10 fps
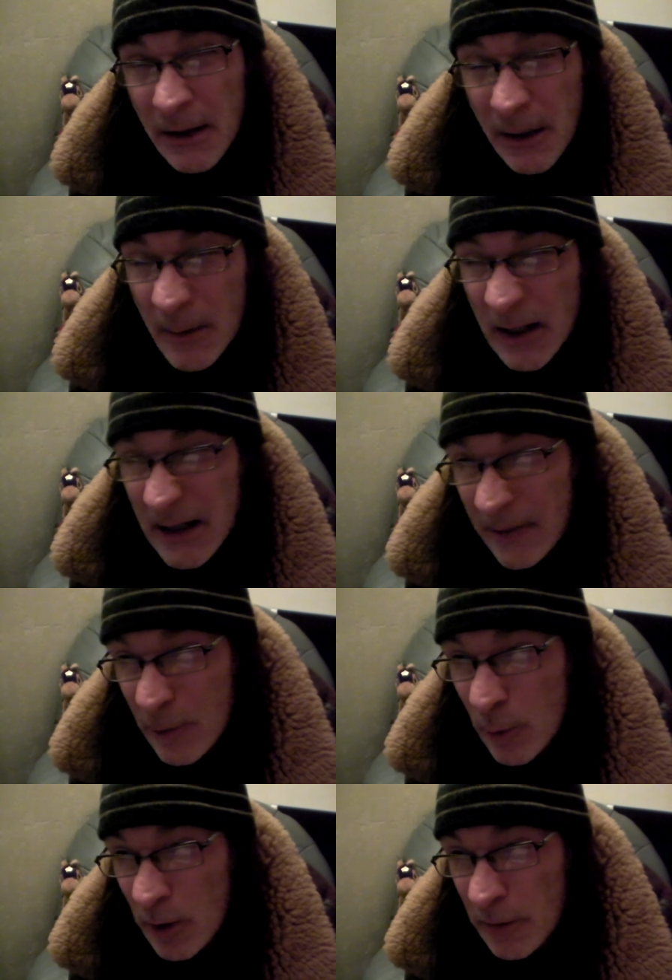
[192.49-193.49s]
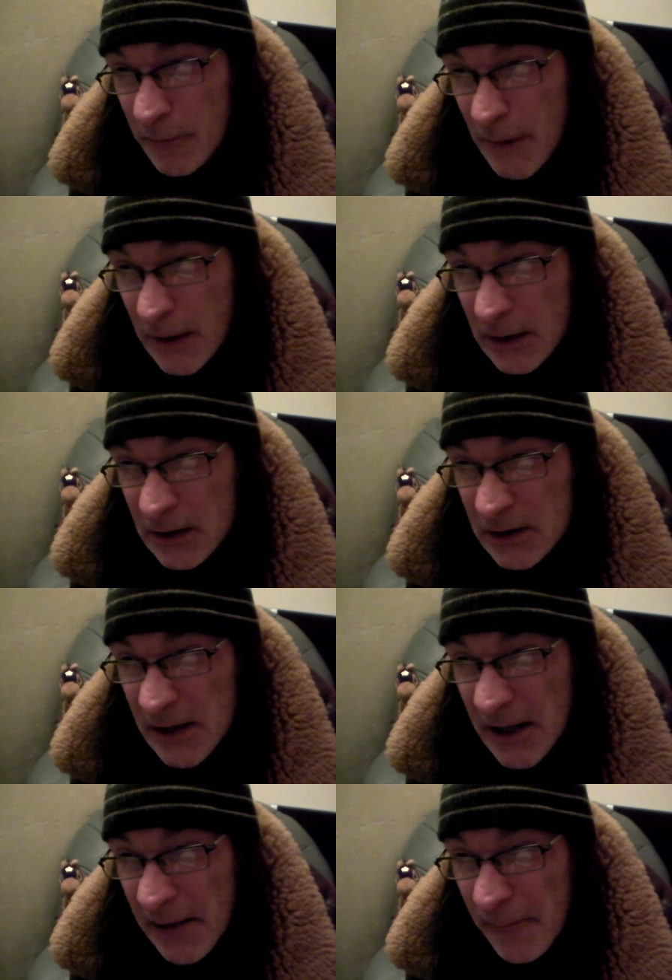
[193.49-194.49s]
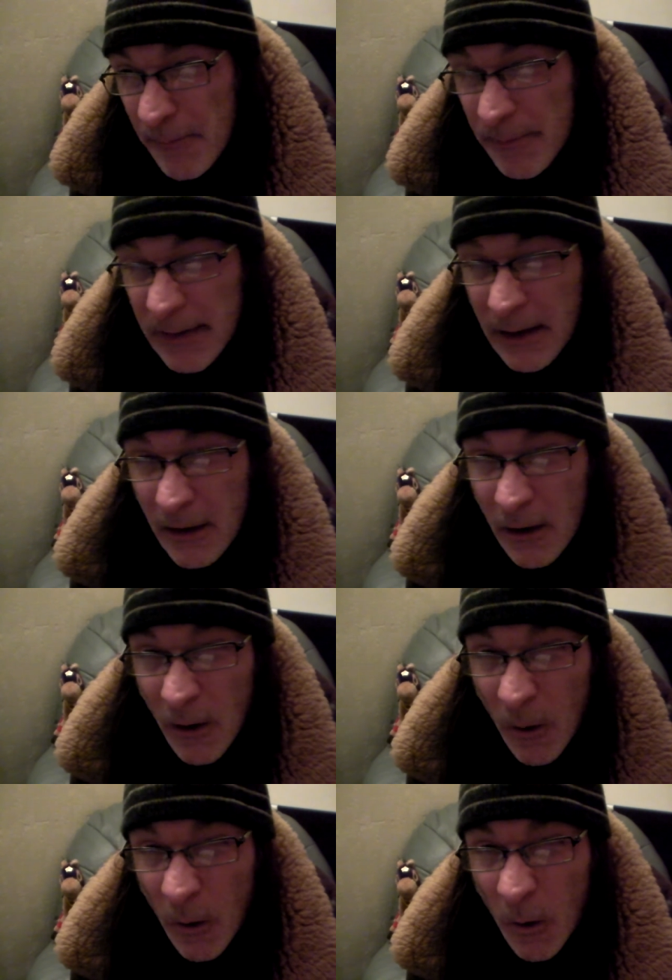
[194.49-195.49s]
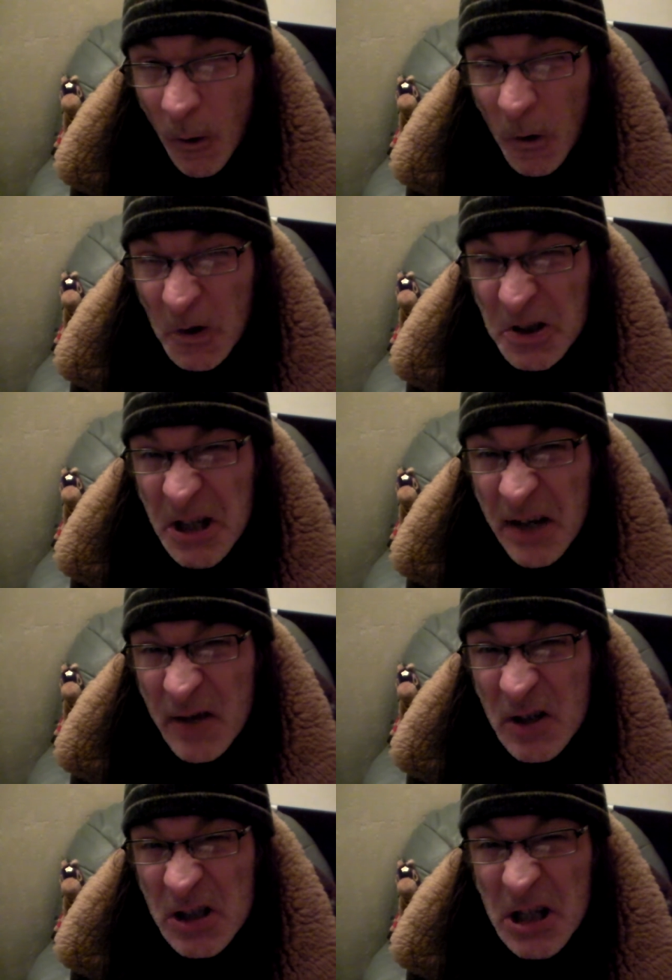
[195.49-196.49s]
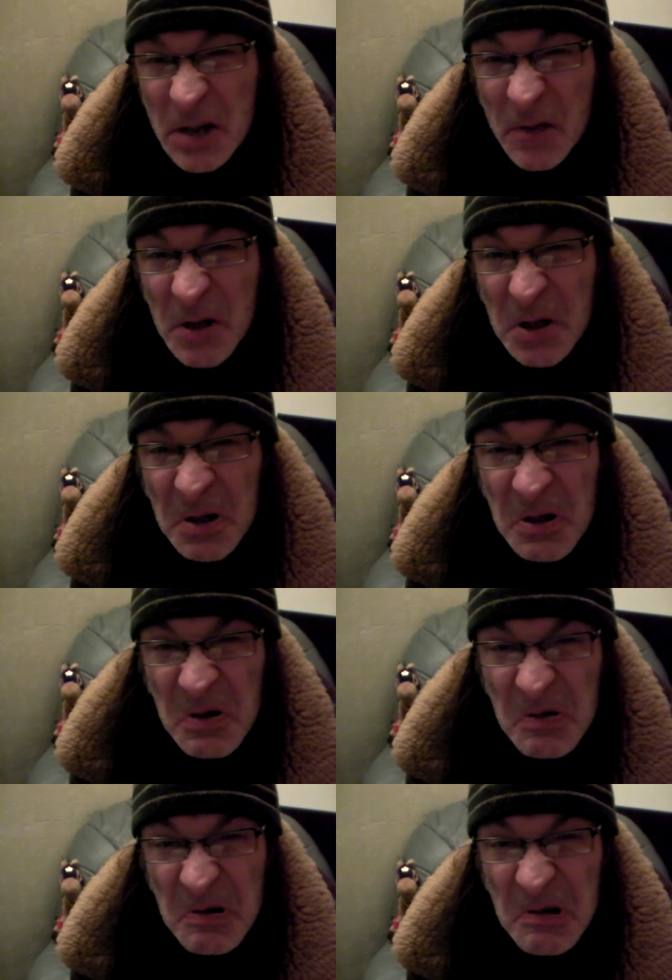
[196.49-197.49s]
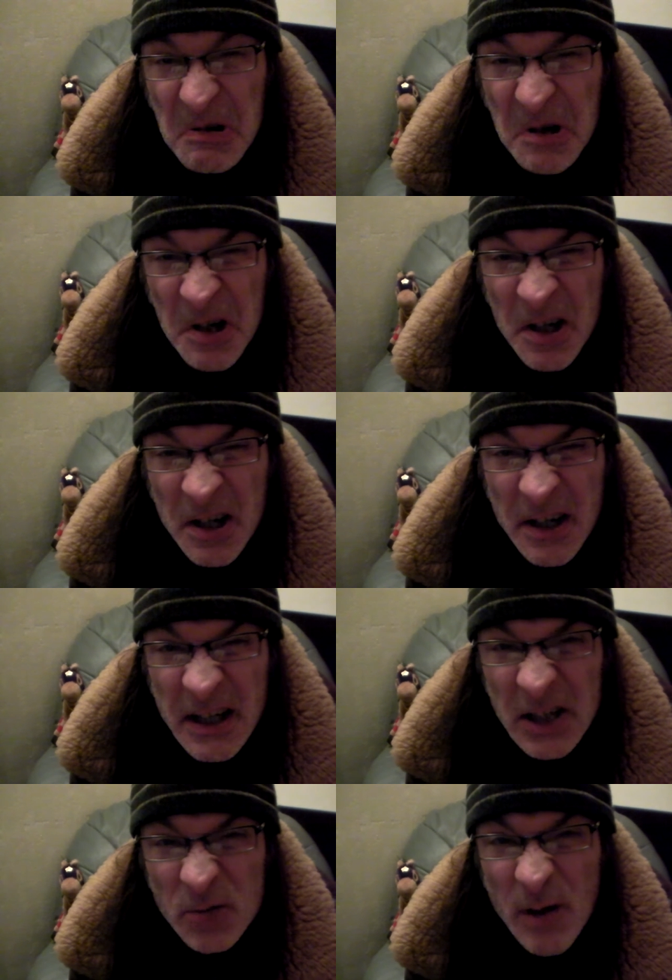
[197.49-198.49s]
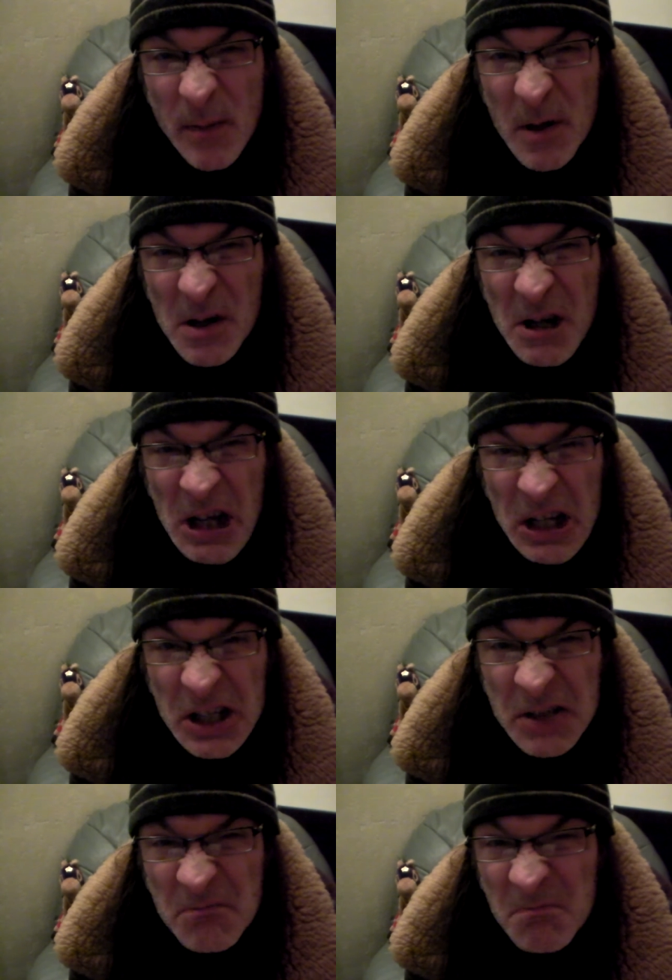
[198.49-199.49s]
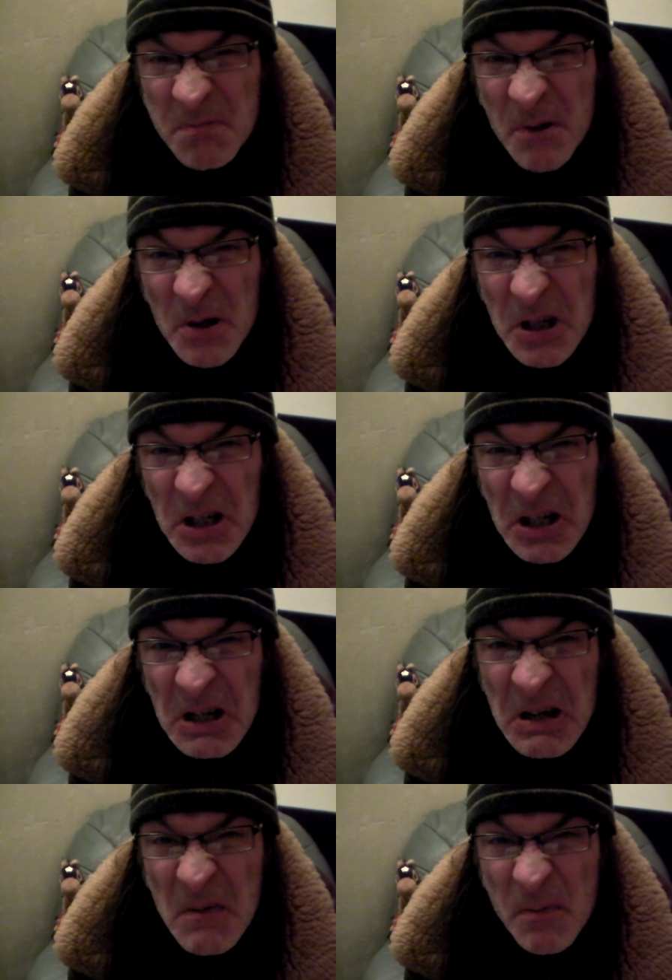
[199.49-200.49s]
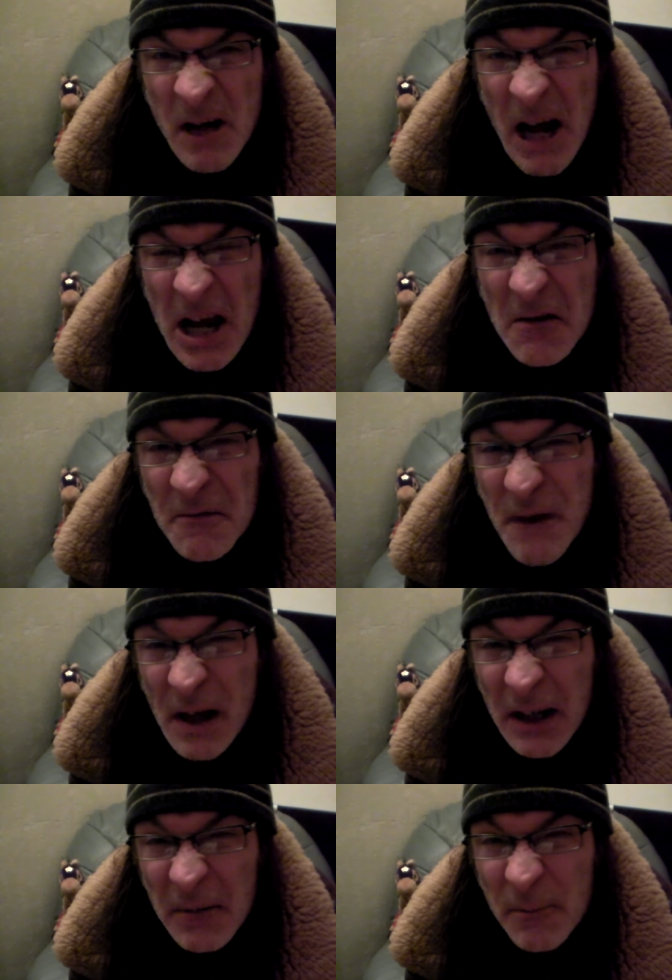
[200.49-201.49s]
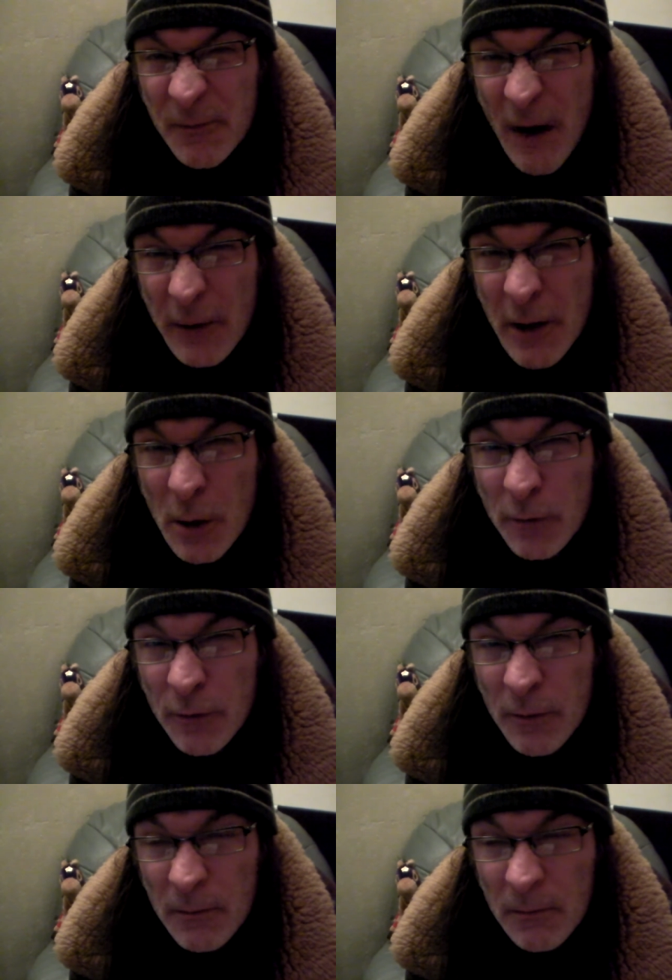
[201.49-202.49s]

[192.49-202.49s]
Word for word: I mean, everyone thinks, um, oh, David Sylvian, oh, he's ripping bloody Bryan Ferry, Ferry off.